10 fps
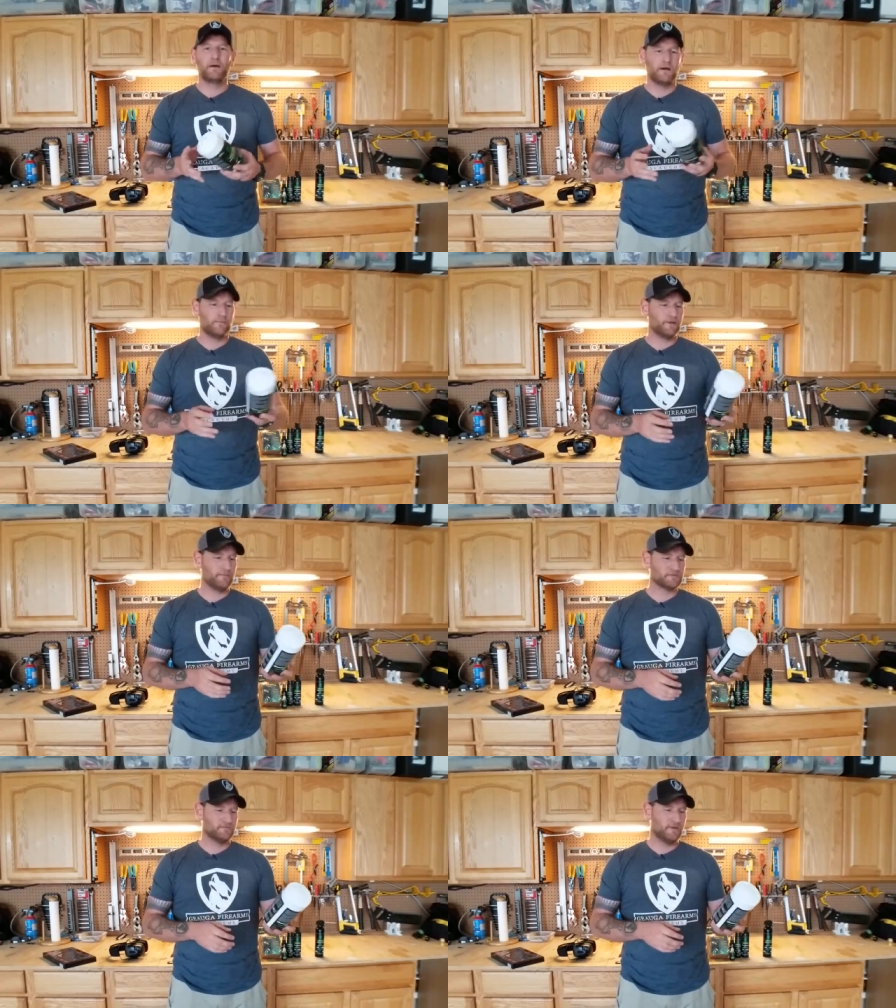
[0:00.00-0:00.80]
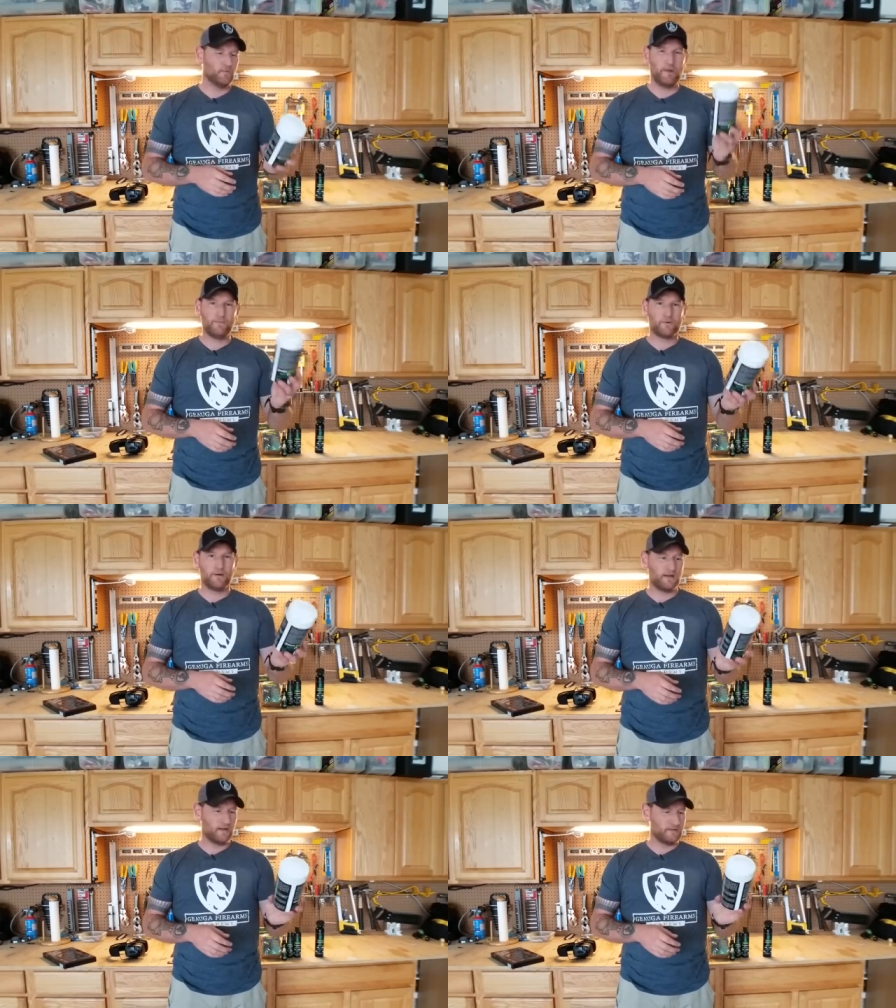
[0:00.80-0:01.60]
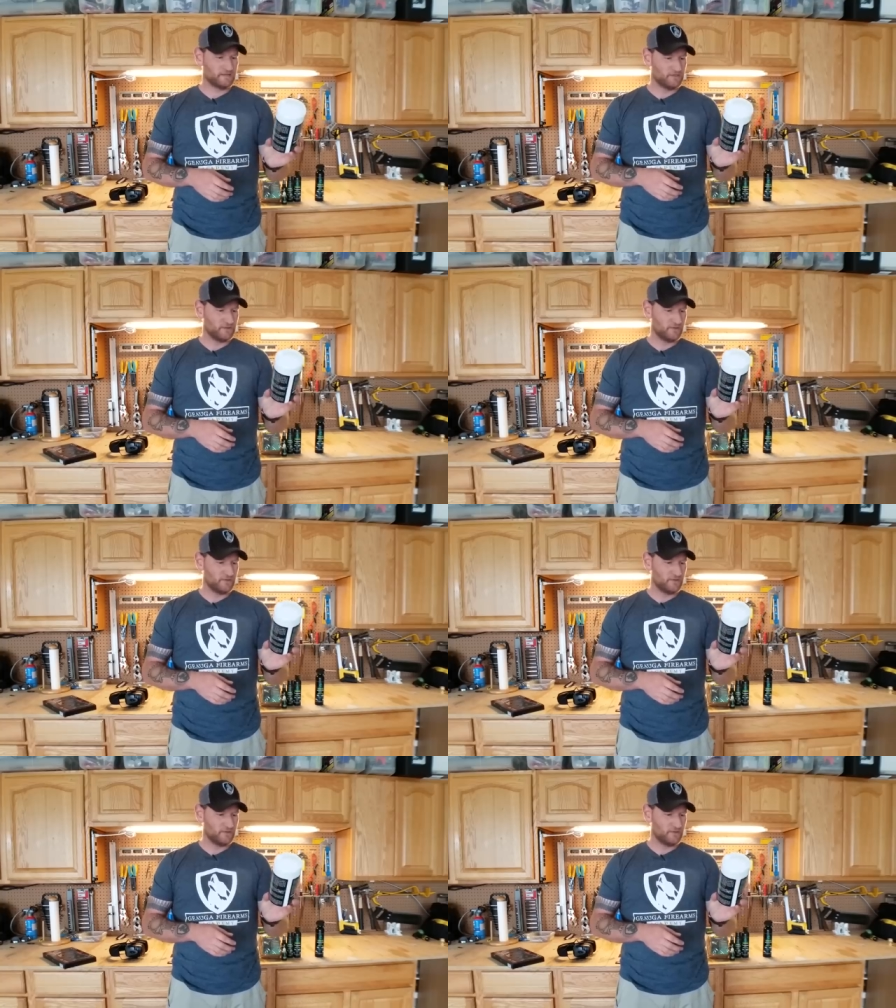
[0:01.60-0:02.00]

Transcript: Uh, people spend way more money on this.